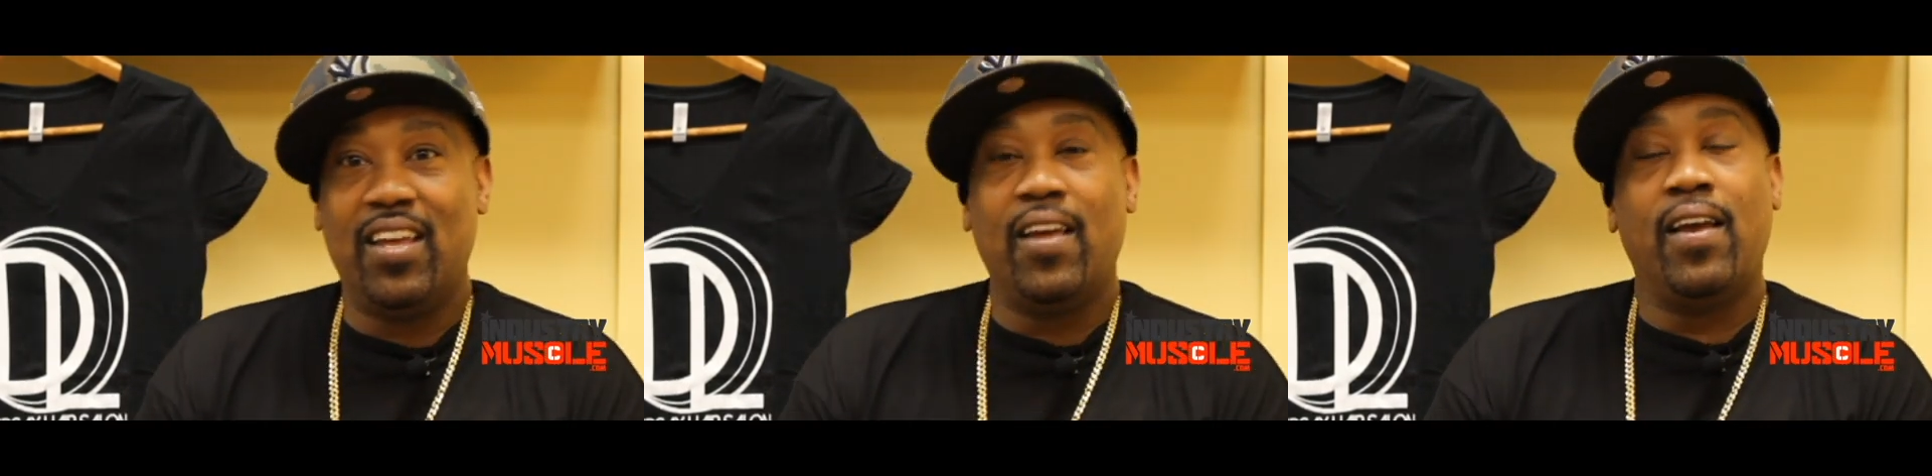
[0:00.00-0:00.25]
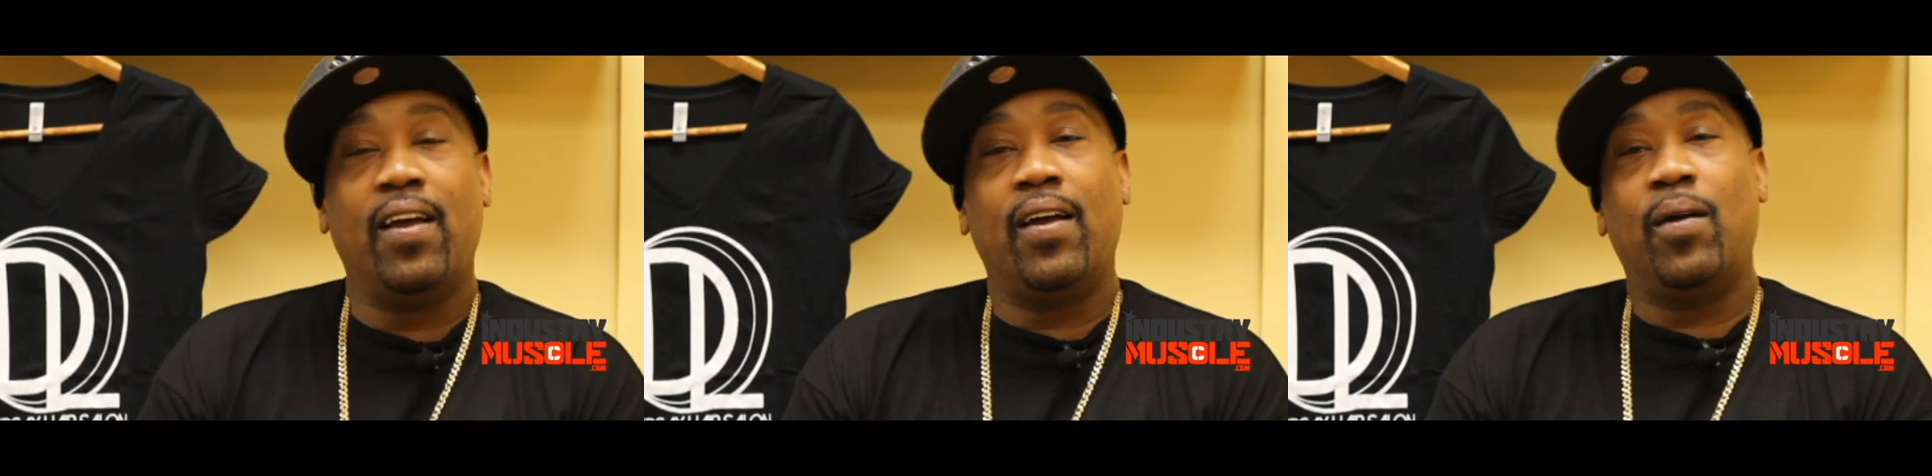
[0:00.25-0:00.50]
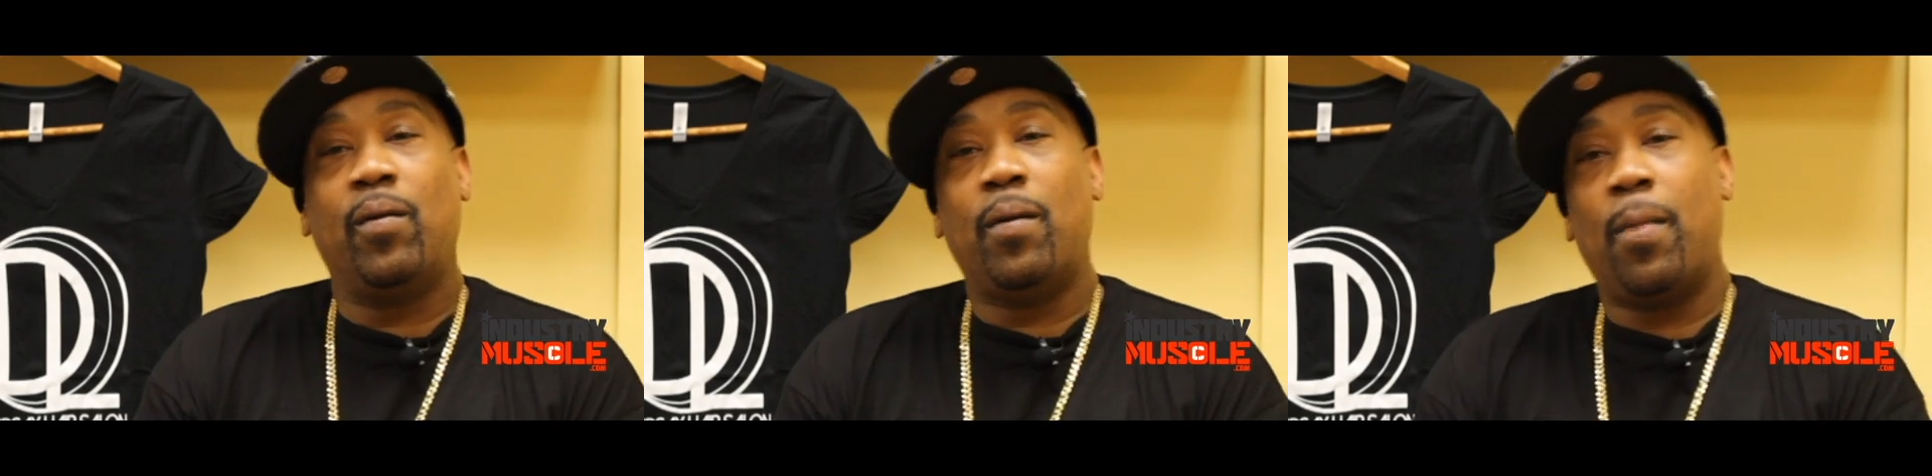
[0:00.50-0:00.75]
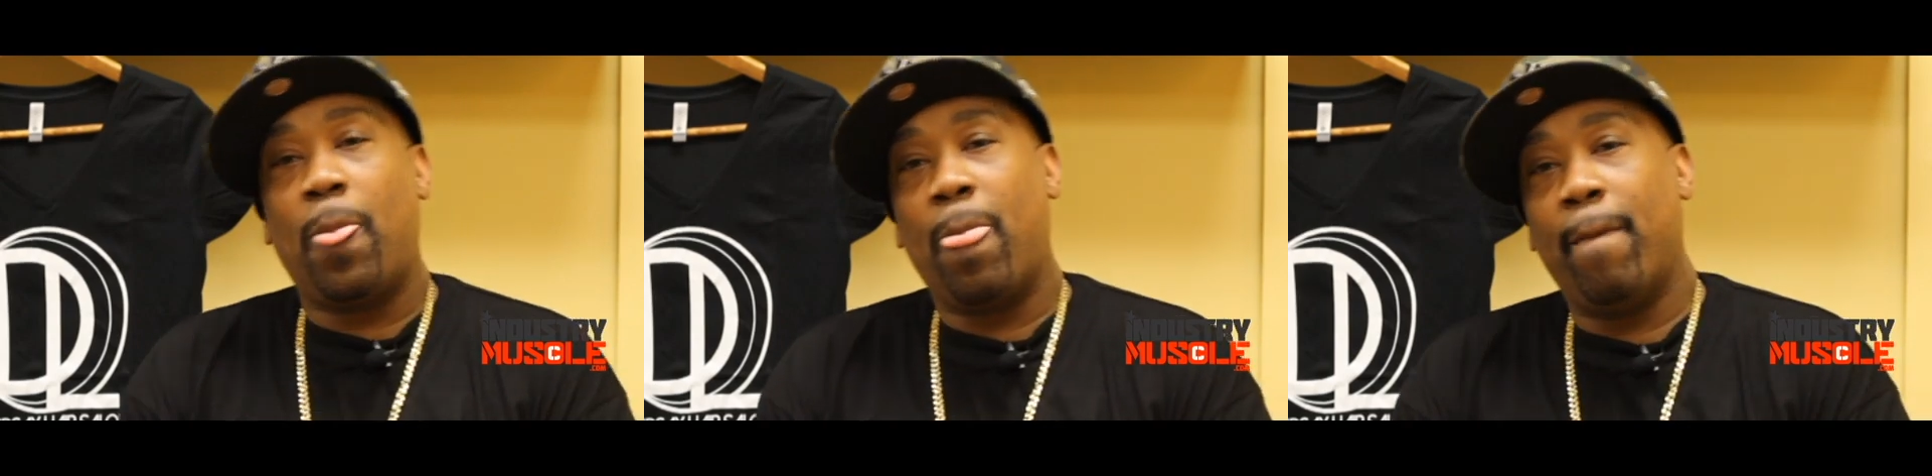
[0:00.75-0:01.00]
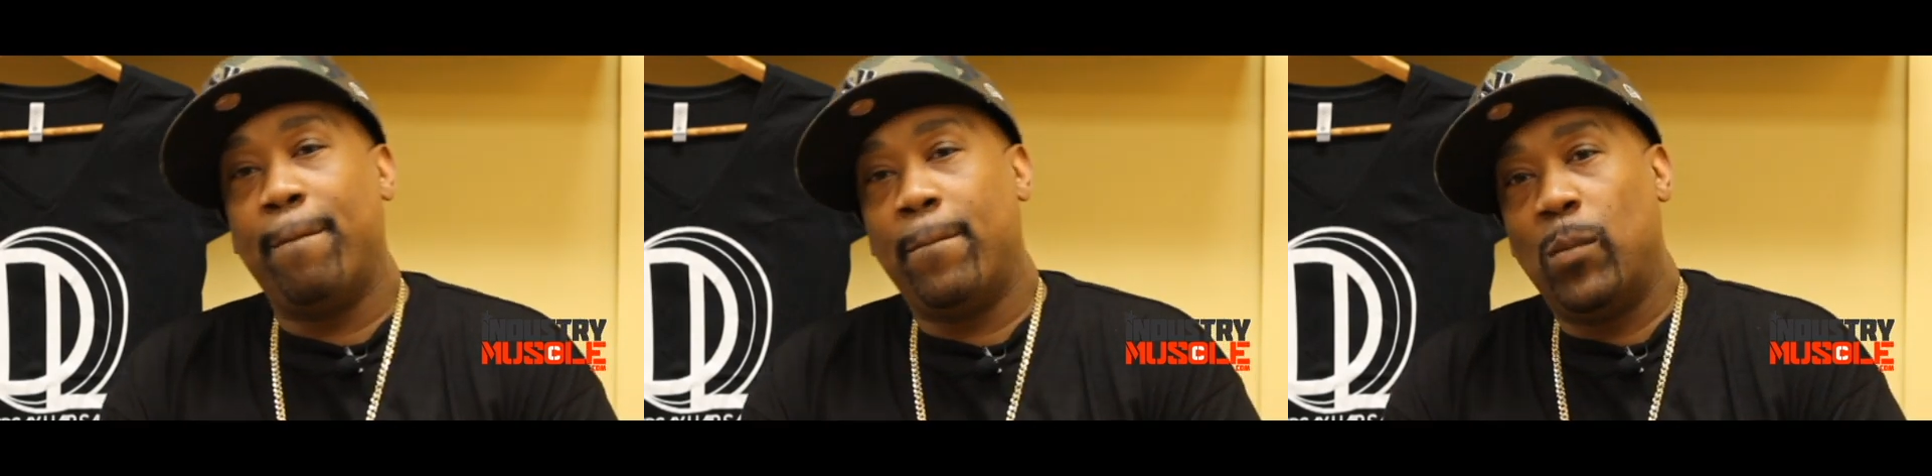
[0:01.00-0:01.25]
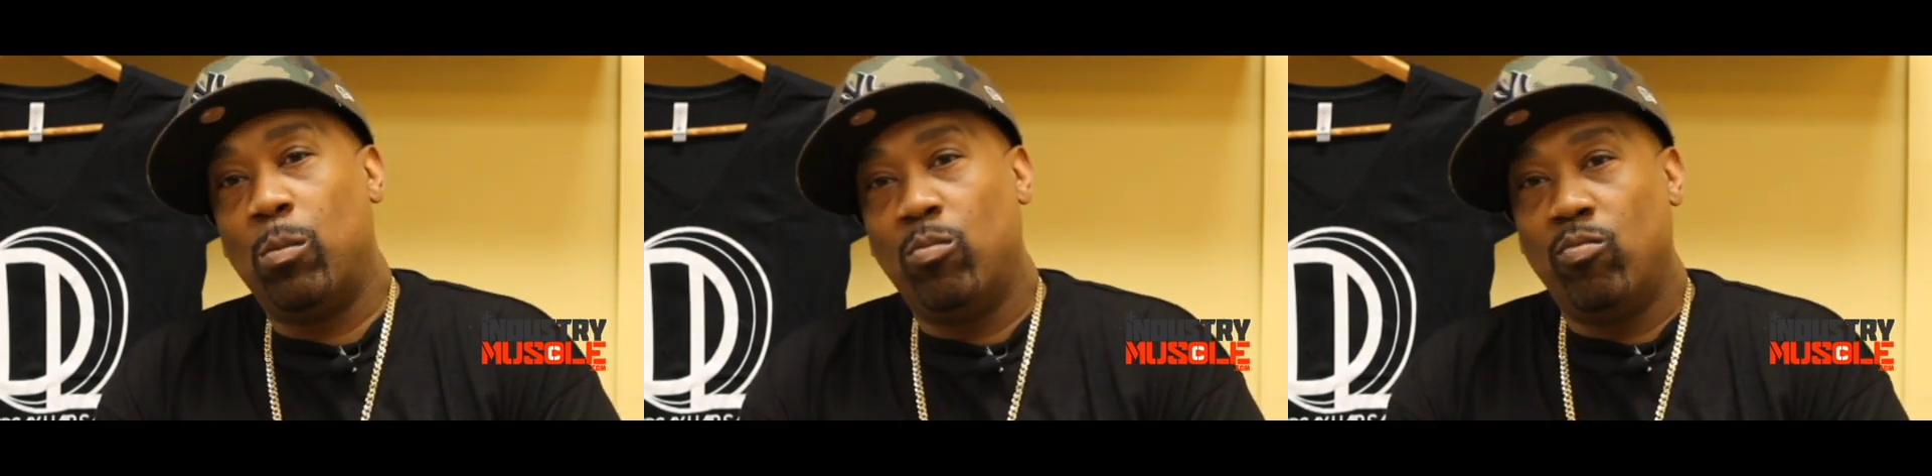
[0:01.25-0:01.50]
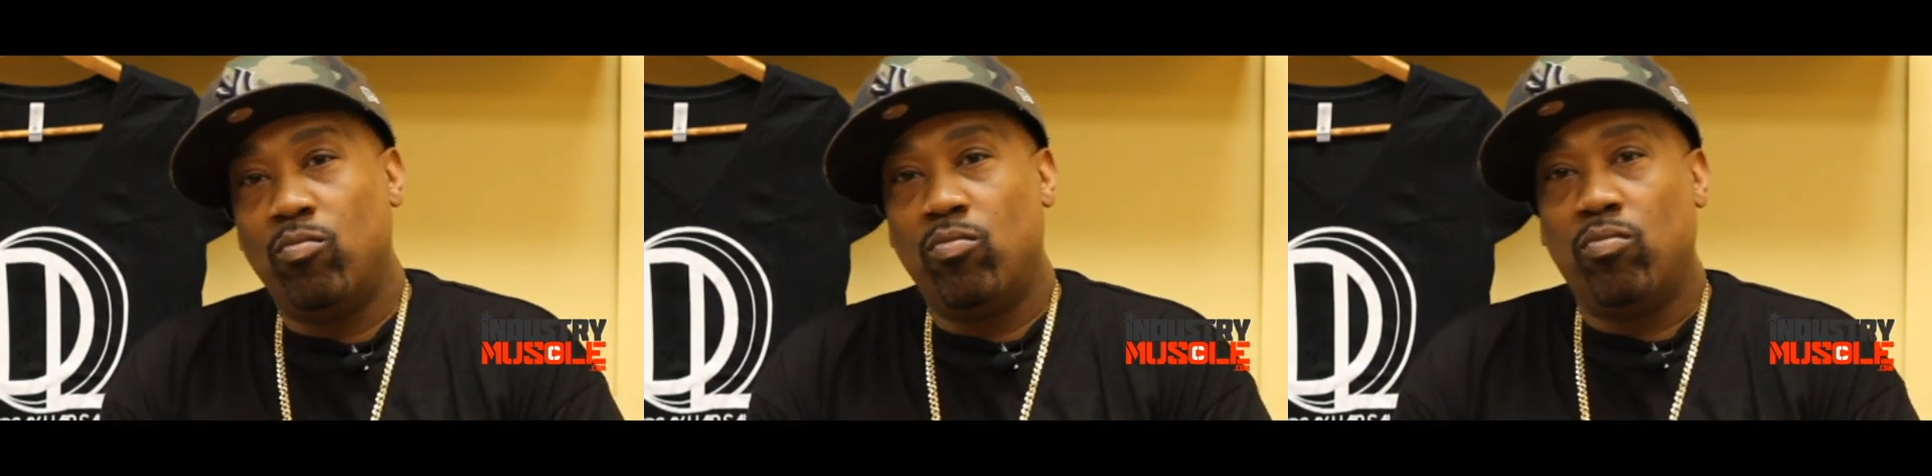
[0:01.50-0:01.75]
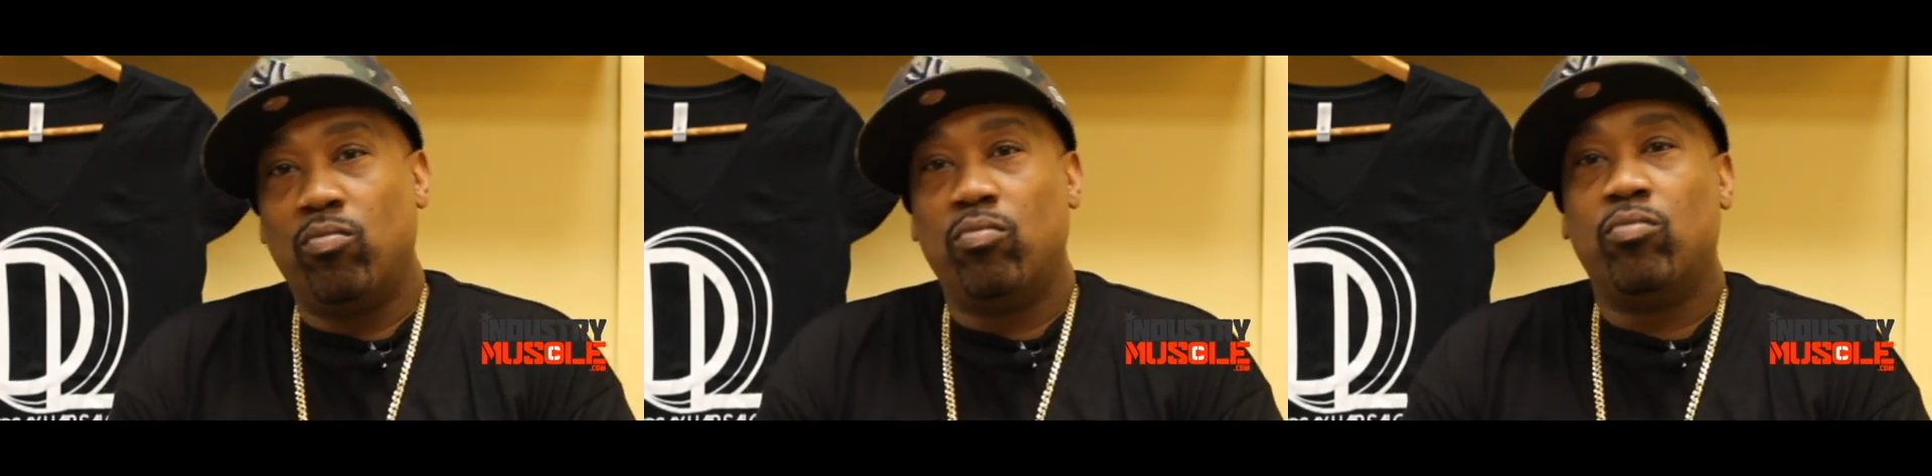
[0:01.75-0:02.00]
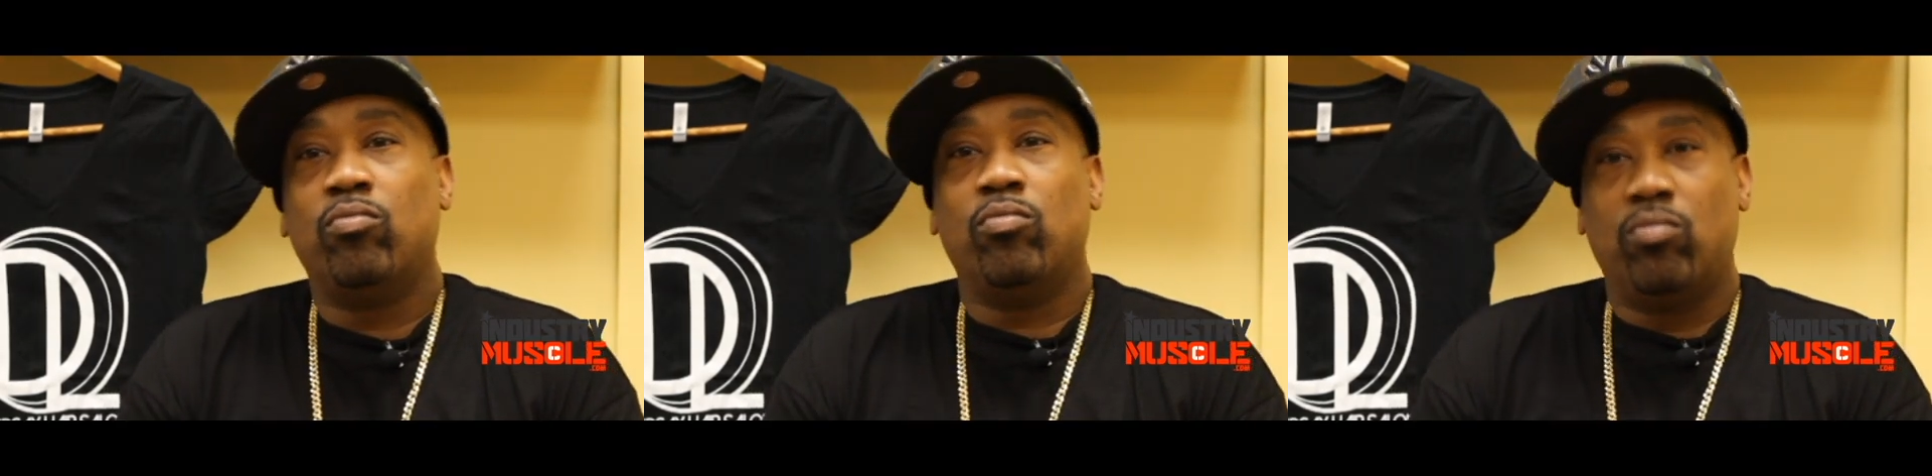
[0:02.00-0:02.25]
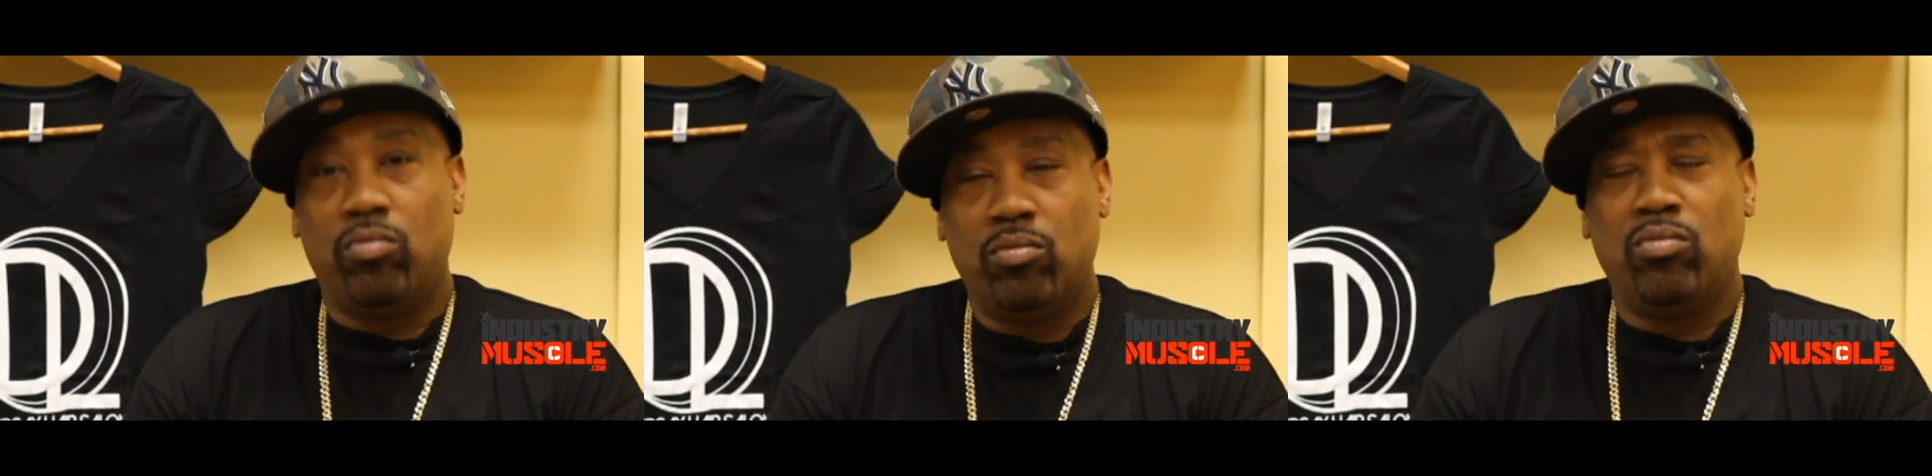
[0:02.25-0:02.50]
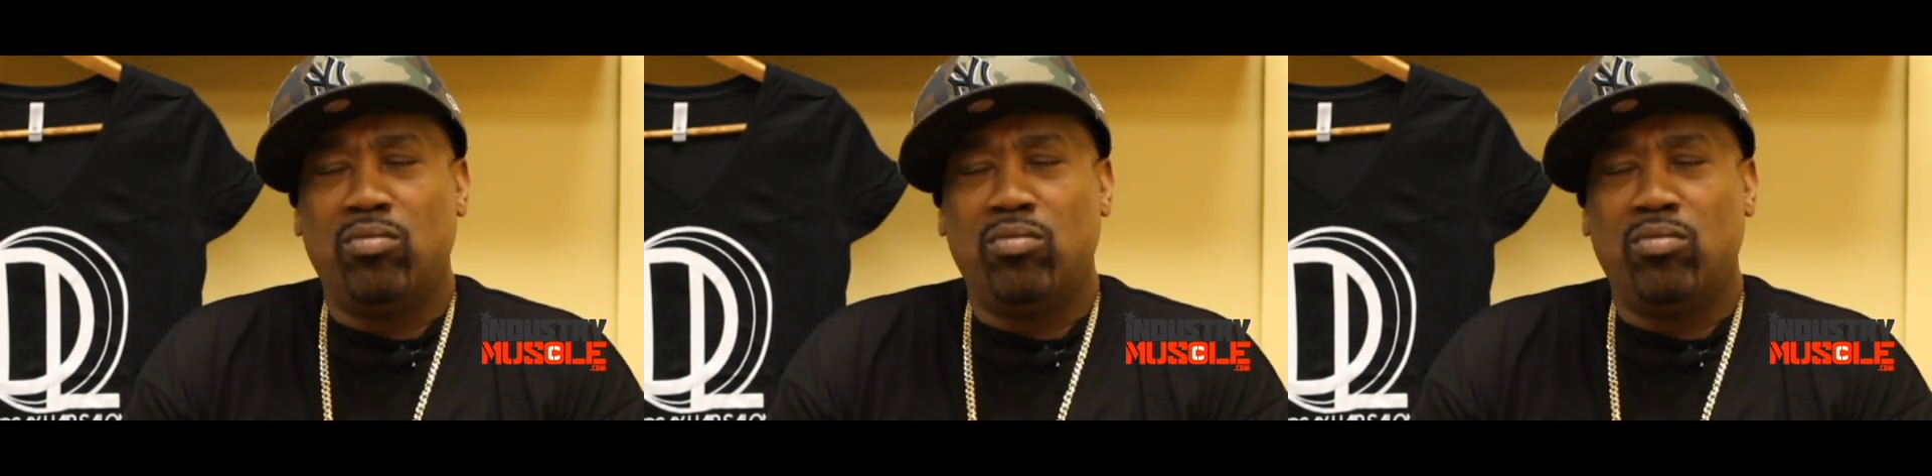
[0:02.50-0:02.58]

he was more arranging things, but he did bring some